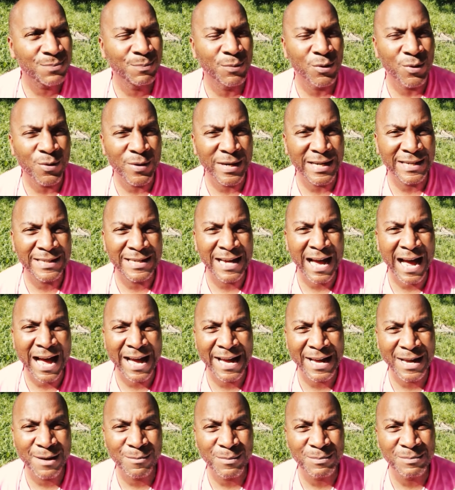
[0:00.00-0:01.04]
point,
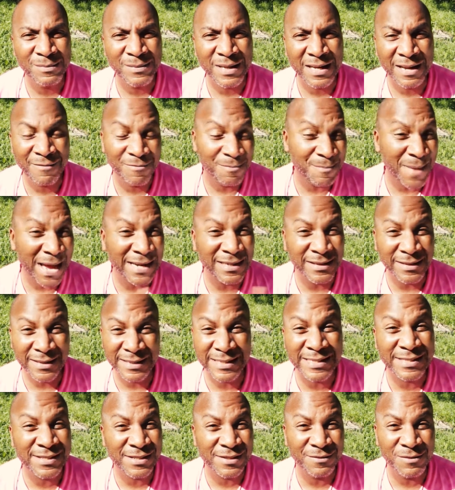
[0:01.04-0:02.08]
I've made a
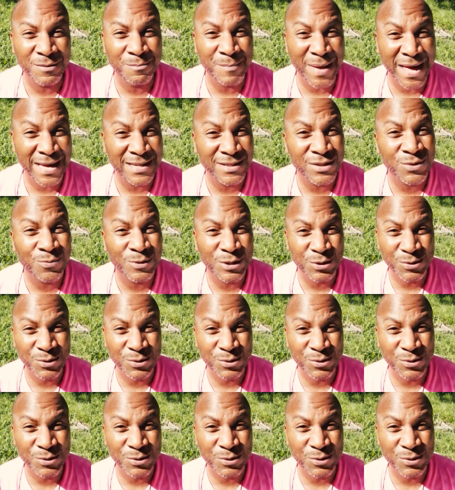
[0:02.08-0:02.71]
list of amends,